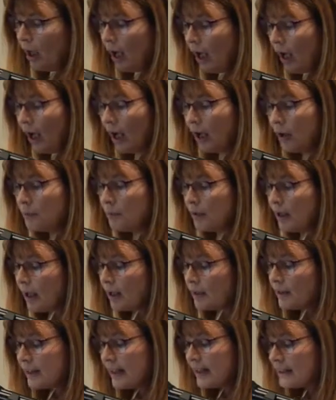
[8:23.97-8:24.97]
Um,
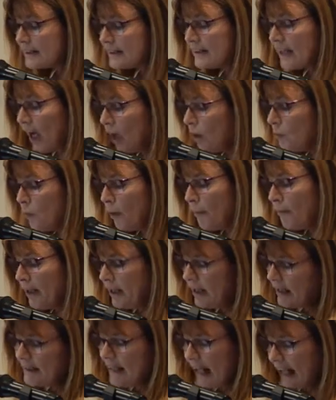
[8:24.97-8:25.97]
this young woman
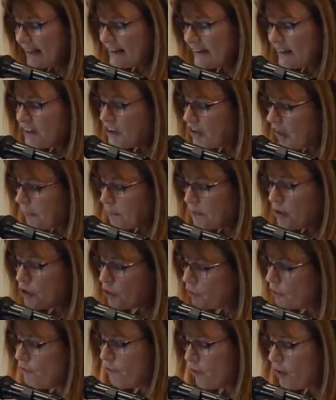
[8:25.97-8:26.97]
in Esther chapter
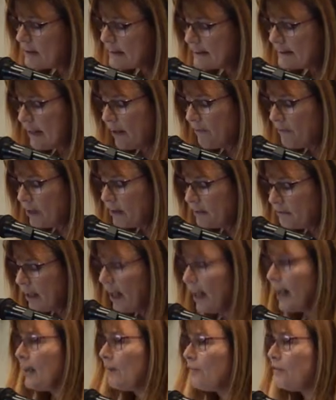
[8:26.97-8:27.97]
2 verse 7,
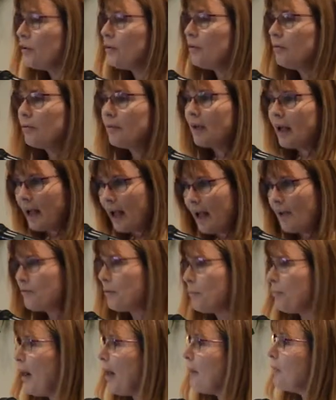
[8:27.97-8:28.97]
and if you have a
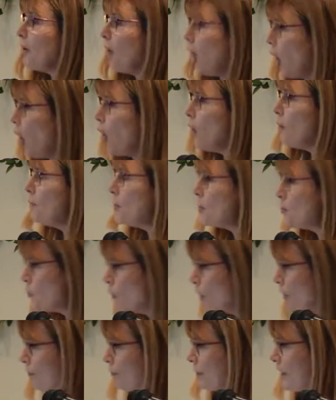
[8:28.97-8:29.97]
Bible at home and you
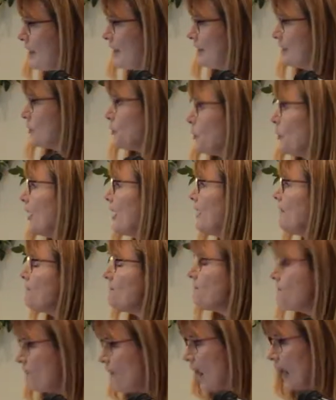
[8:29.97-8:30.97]
want to read the story,
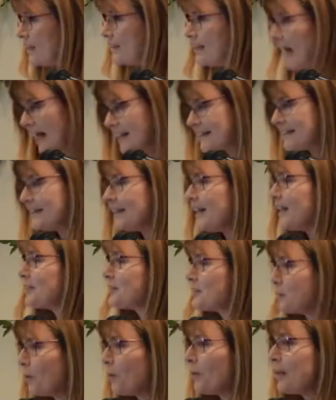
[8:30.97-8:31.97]
fantastic
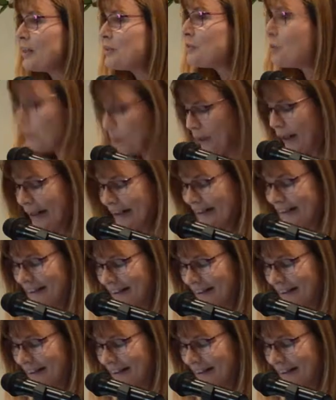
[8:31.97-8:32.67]
story to read.